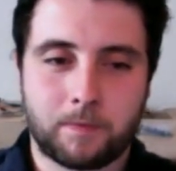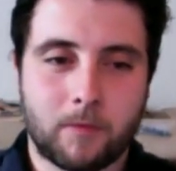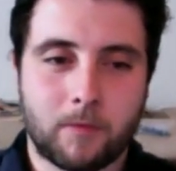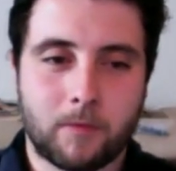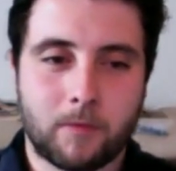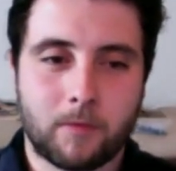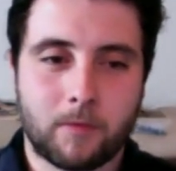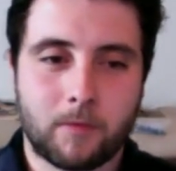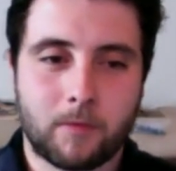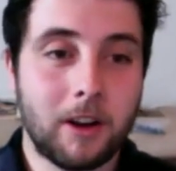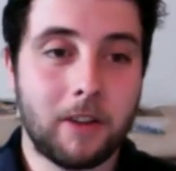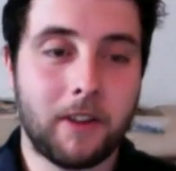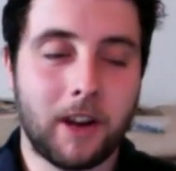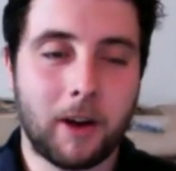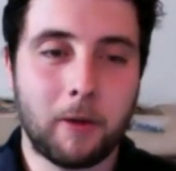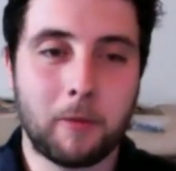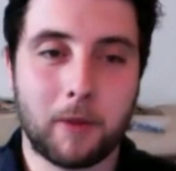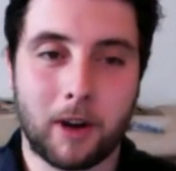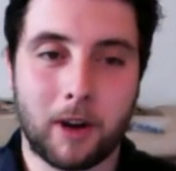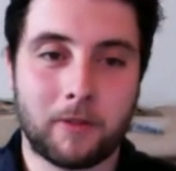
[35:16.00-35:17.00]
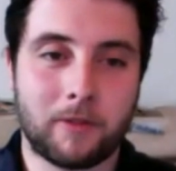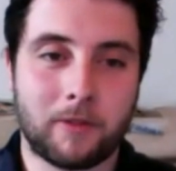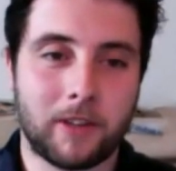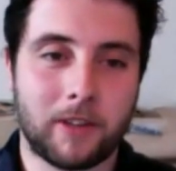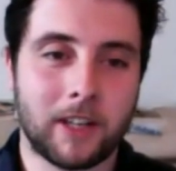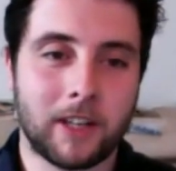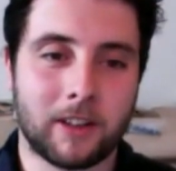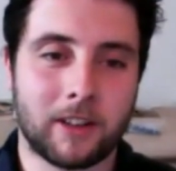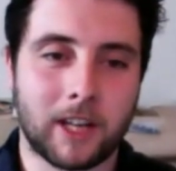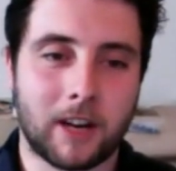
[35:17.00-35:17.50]
Uh, no, I think I, I
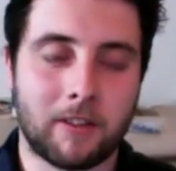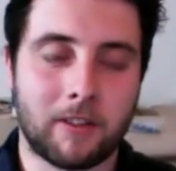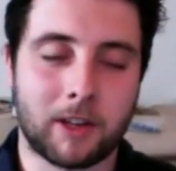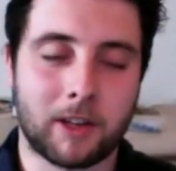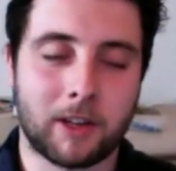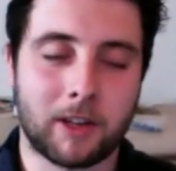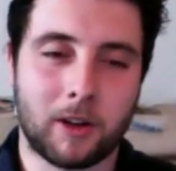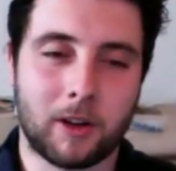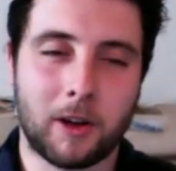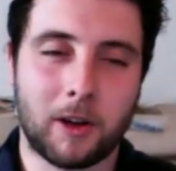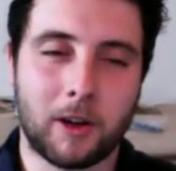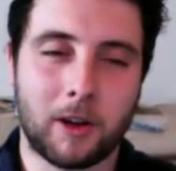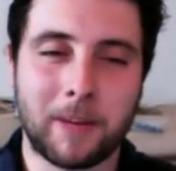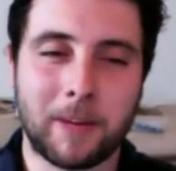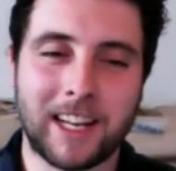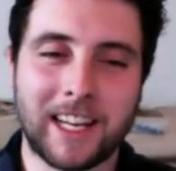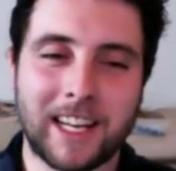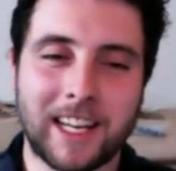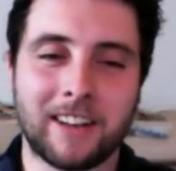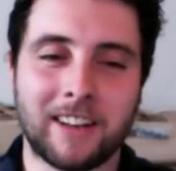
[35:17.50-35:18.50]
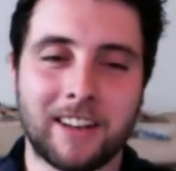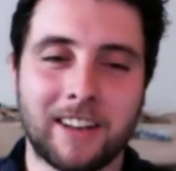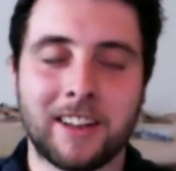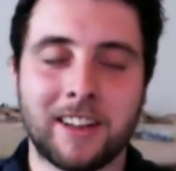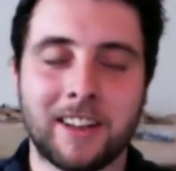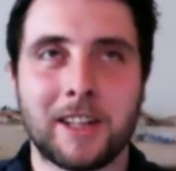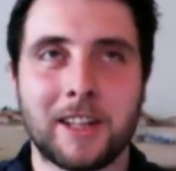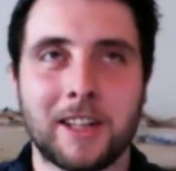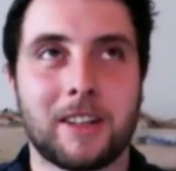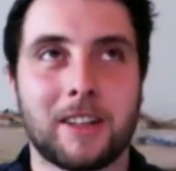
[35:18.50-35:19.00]
think I covered it. I mean, again,
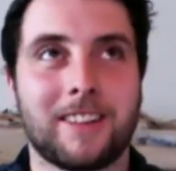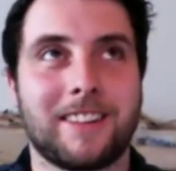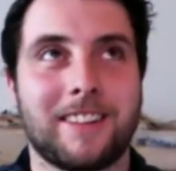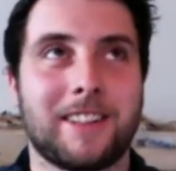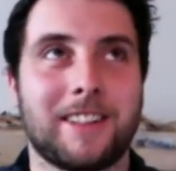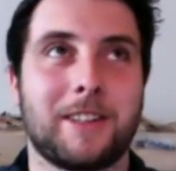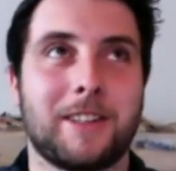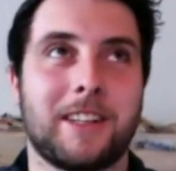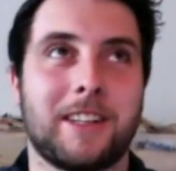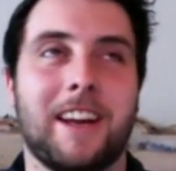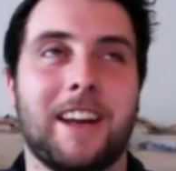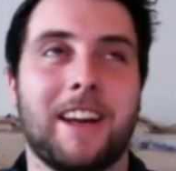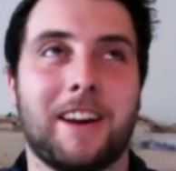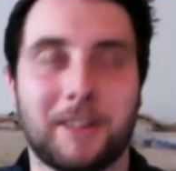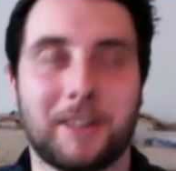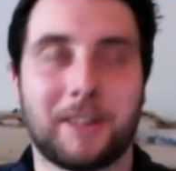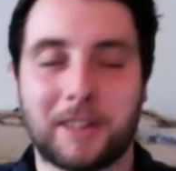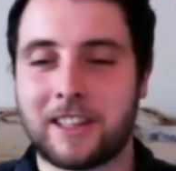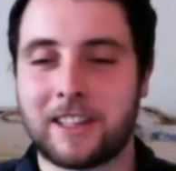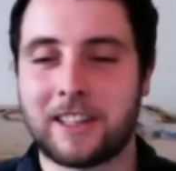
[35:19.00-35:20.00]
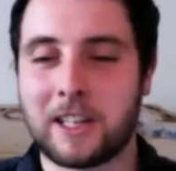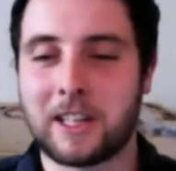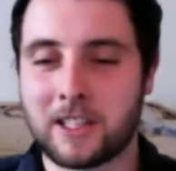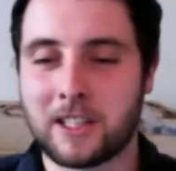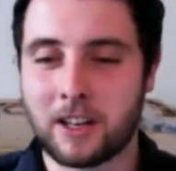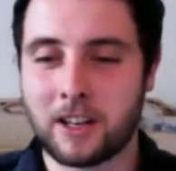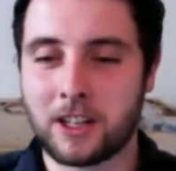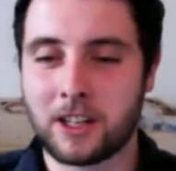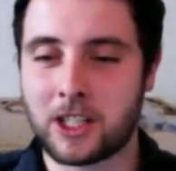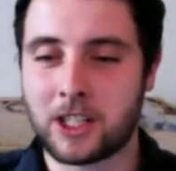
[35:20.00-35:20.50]
yeah, there,
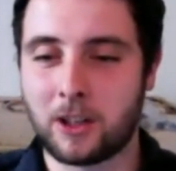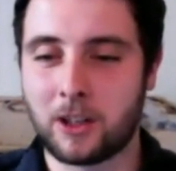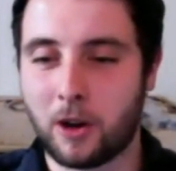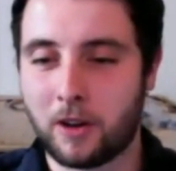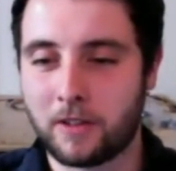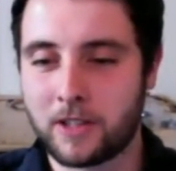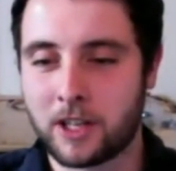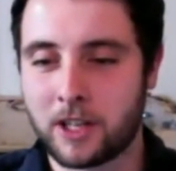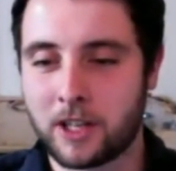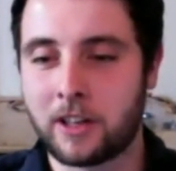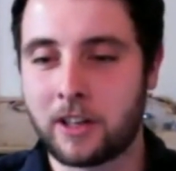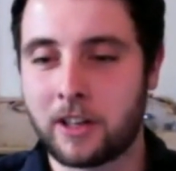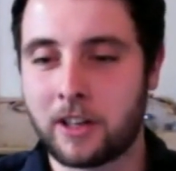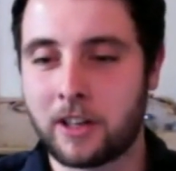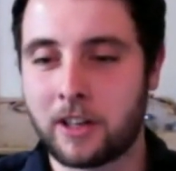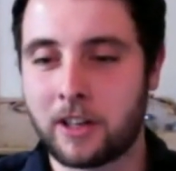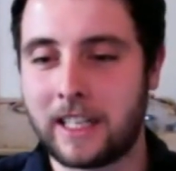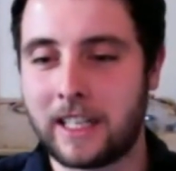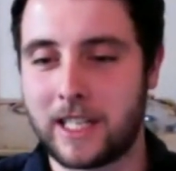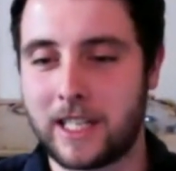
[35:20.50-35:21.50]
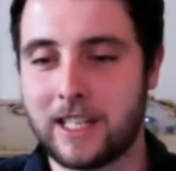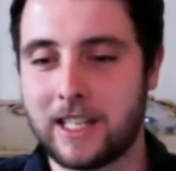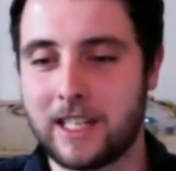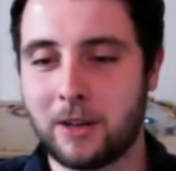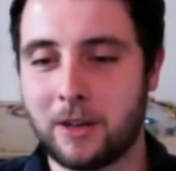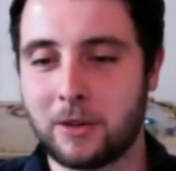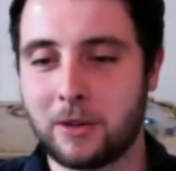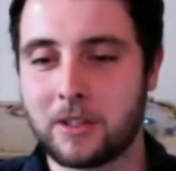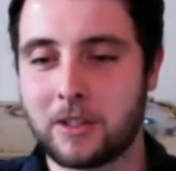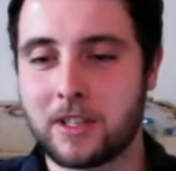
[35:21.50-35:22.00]
there's such a lot of tiny little
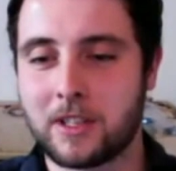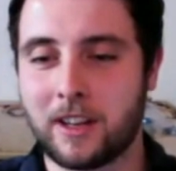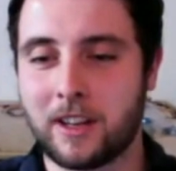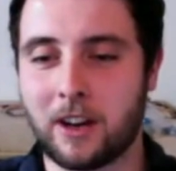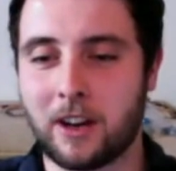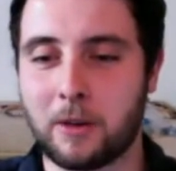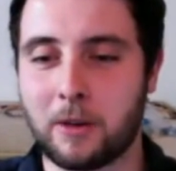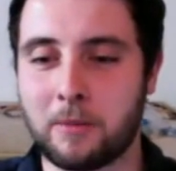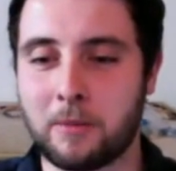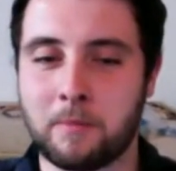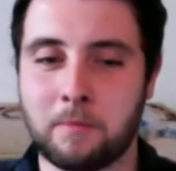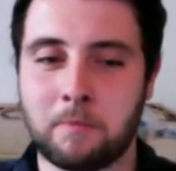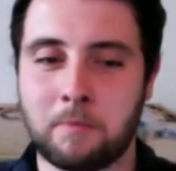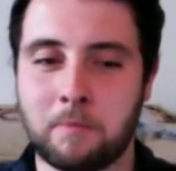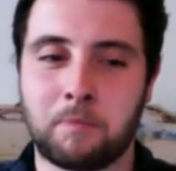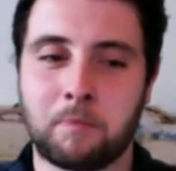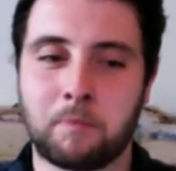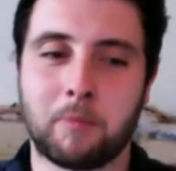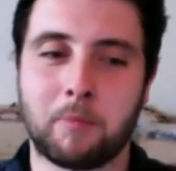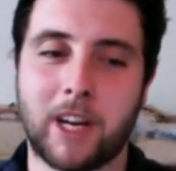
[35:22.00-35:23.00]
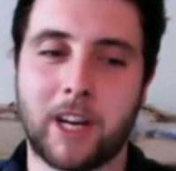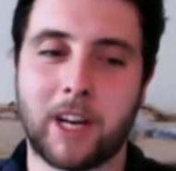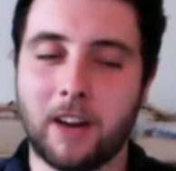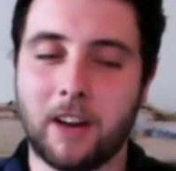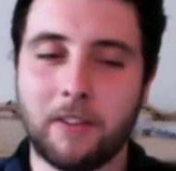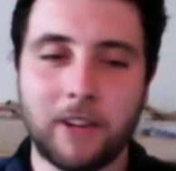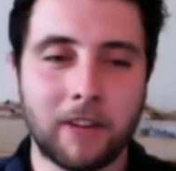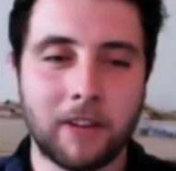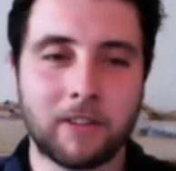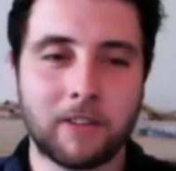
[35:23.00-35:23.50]
details, um, but yeah, I
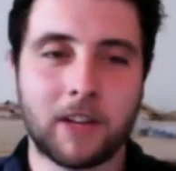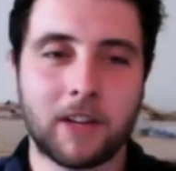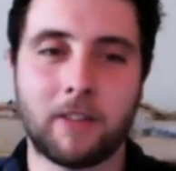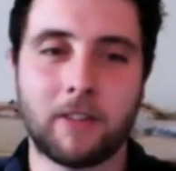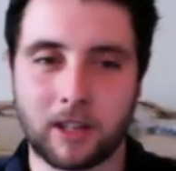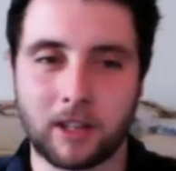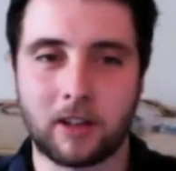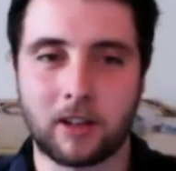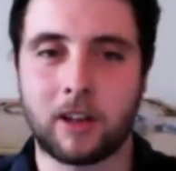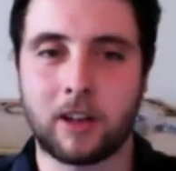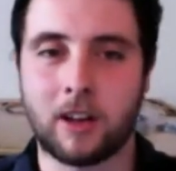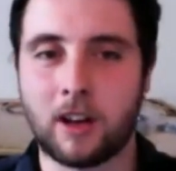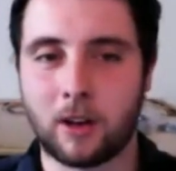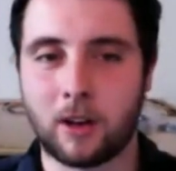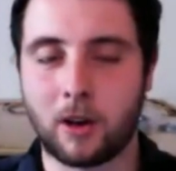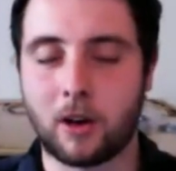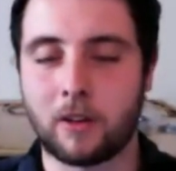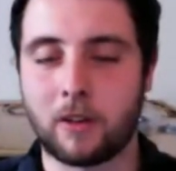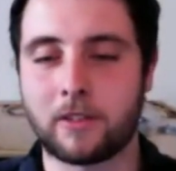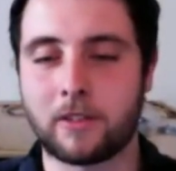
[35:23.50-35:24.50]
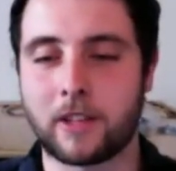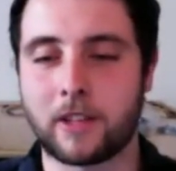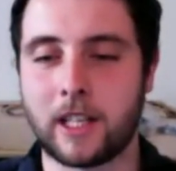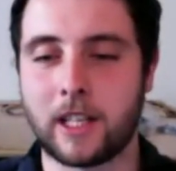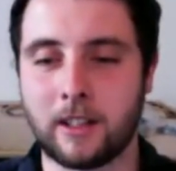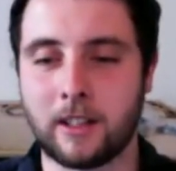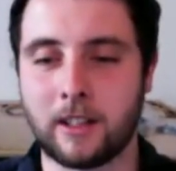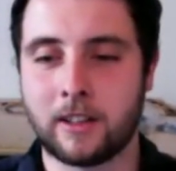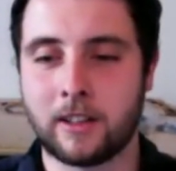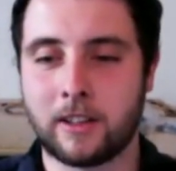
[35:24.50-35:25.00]
think I've covered a, a lot of
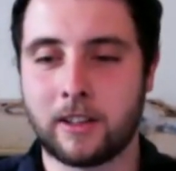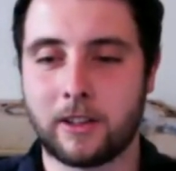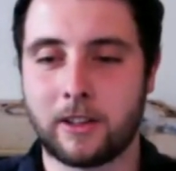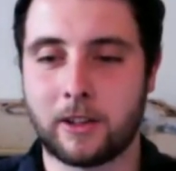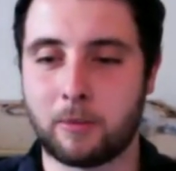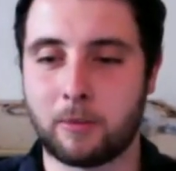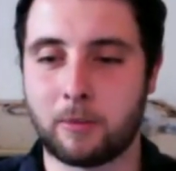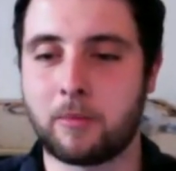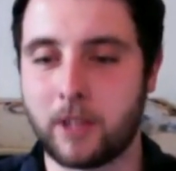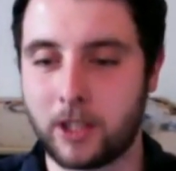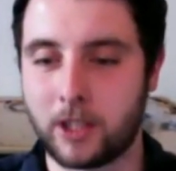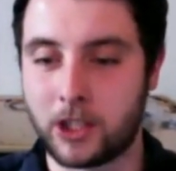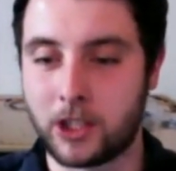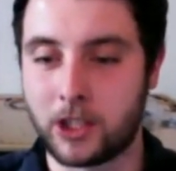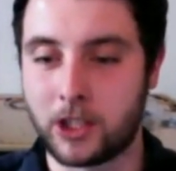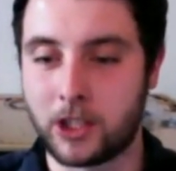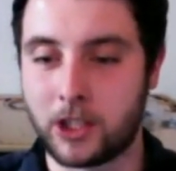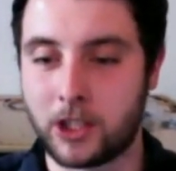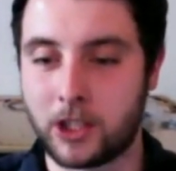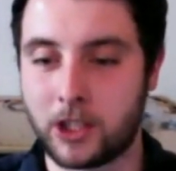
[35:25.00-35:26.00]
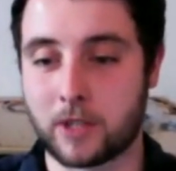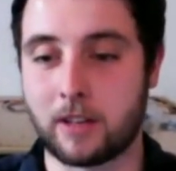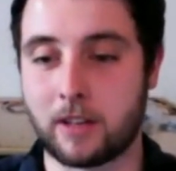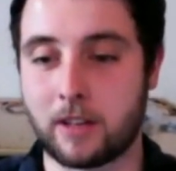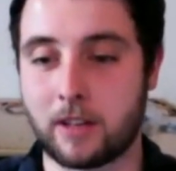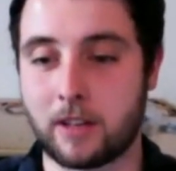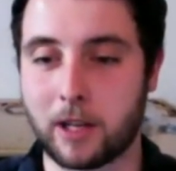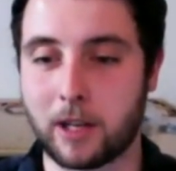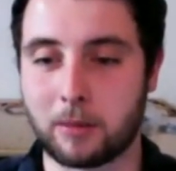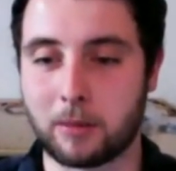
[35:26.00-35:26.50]
the The, the general stuff
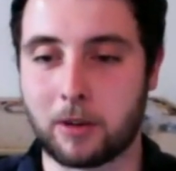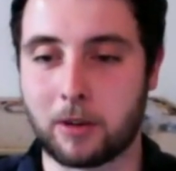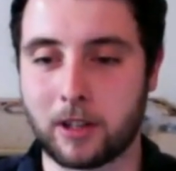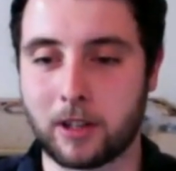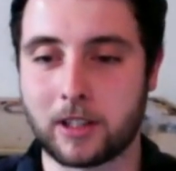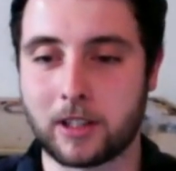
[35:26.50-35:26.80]
about the product.